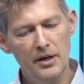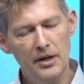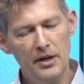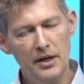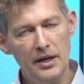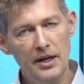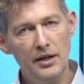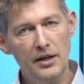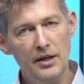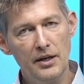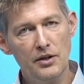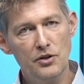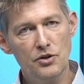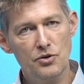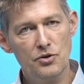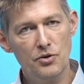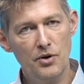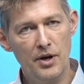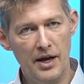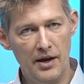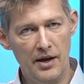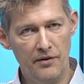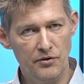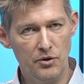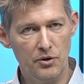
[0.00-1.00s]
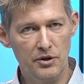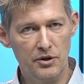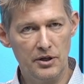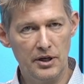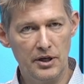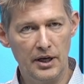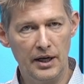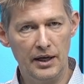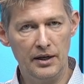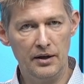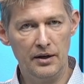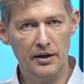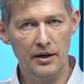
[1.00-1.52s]
need to have your
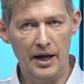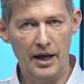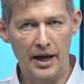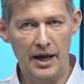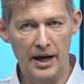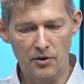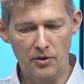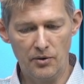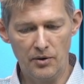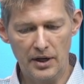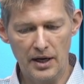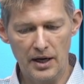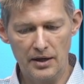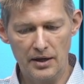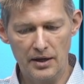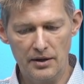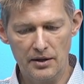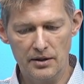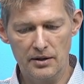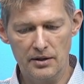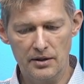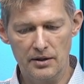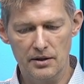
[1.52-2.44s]
data aggregated